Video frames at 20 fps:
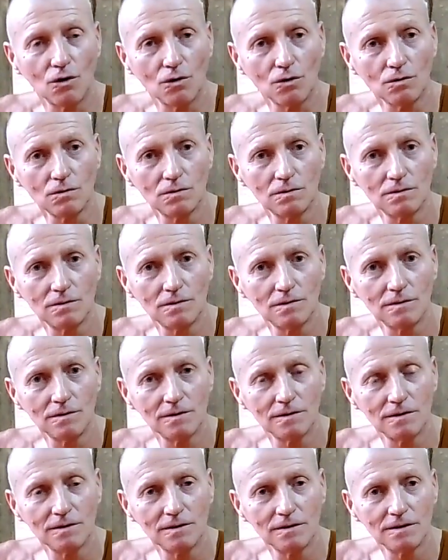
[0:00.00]
And then,
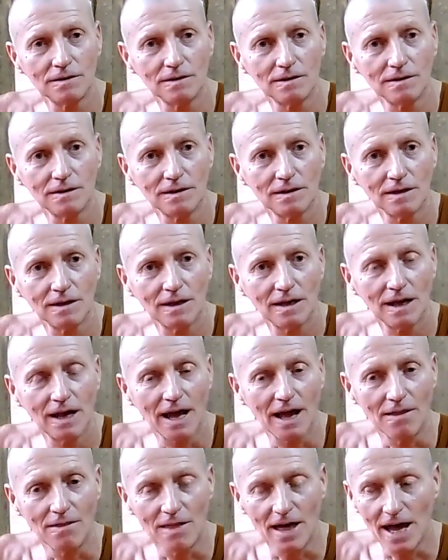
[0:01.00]
a
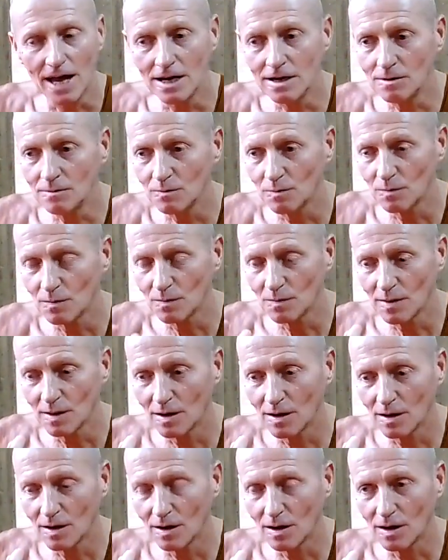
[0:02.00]
few days later,
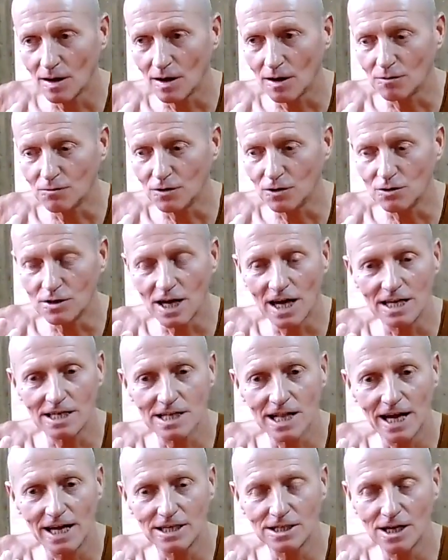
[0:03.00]
or
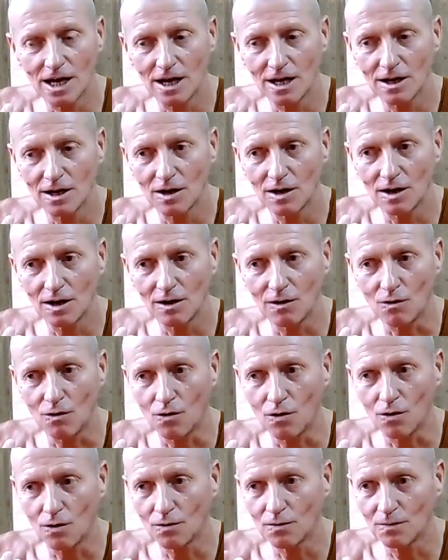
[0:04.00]
today,
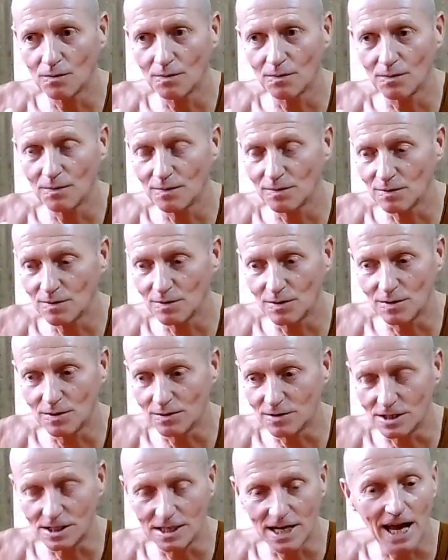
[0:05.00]
this morning,
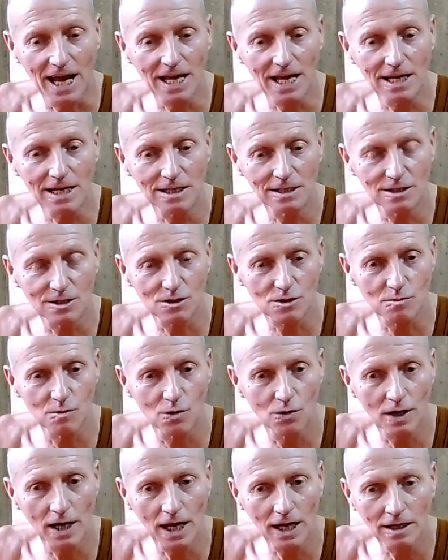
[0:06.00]
what popped up in
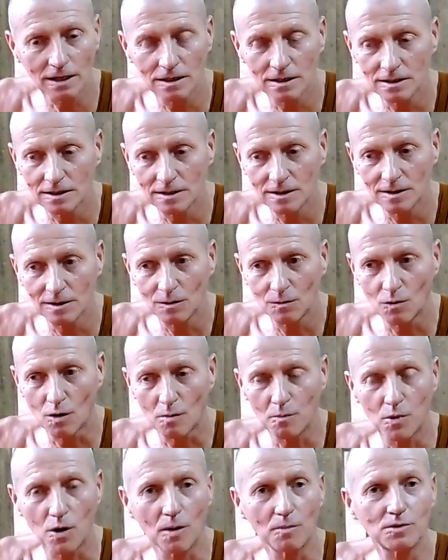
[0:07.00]
my head?
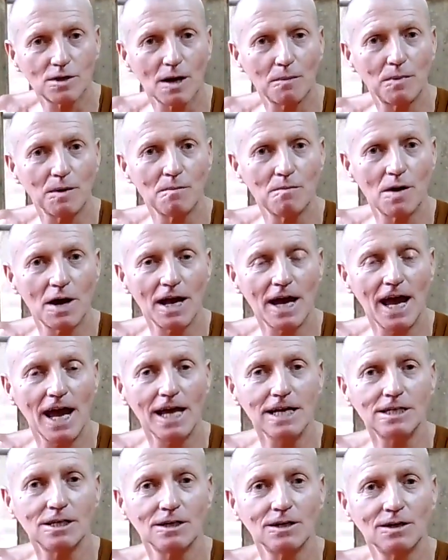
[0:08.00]
I'll make a video
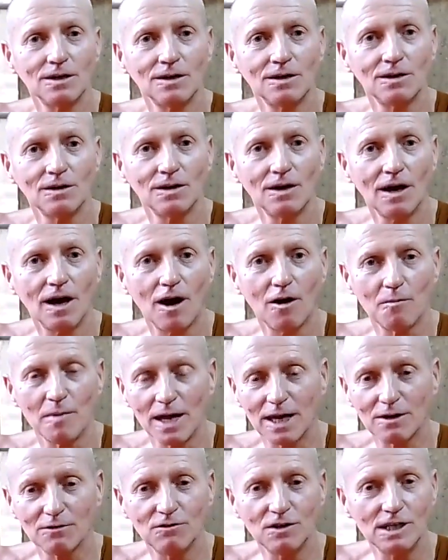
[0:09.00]
about doing nothing,
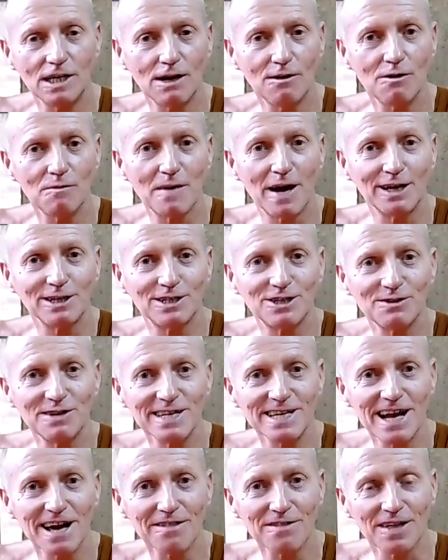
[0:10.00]
because
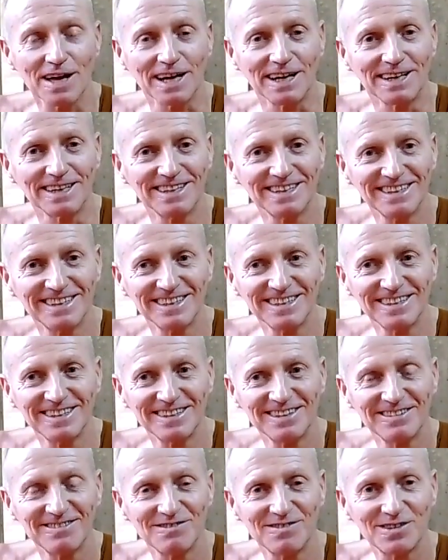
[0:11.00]
that was the best thing to
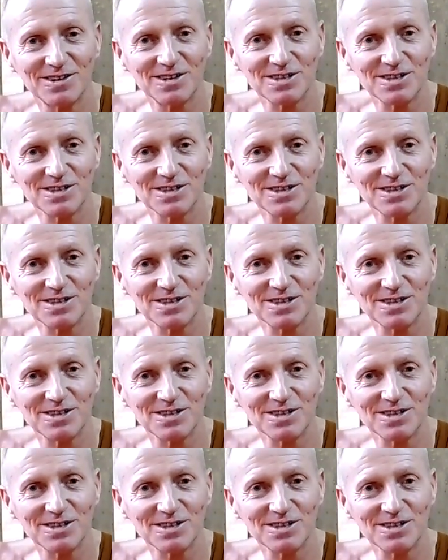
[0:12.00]
do.